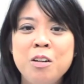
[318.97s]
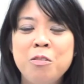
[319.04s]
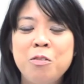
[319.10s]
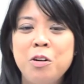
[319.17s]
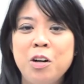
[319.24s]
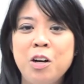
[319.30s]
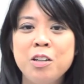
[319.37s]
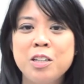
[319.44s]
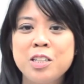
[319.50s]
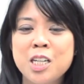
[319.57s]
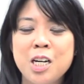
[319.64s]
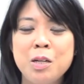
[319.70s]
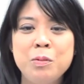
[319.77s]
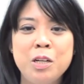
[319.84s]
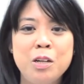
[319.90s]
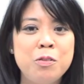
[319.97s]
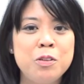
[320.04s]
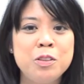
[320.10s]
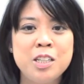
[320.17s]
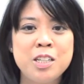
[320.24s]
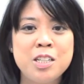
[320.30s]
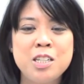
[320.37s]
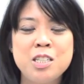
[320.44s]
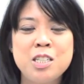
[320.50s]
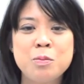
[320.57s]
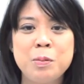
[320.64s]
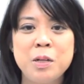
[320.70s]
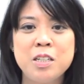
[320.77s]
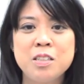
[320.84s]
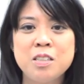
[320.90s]
for all the time and effort that he
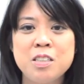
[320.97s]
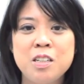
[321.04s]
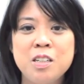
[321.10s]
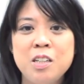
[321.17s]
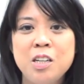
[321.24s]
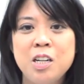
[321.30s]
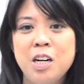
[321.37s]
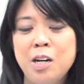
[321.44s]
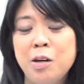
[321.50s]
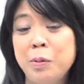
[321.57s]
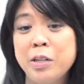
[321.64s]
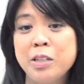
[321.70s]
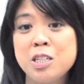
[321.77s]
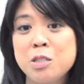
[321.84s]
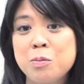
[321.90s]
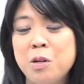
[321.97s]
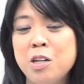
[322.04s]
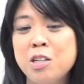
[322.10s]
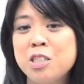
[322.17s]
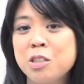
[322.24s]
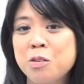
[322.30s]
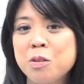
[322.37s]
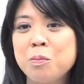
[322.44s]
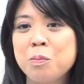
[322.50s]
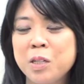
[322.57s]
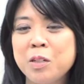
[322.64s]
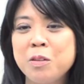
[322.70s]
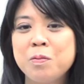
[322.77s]
spent um, on this project with me.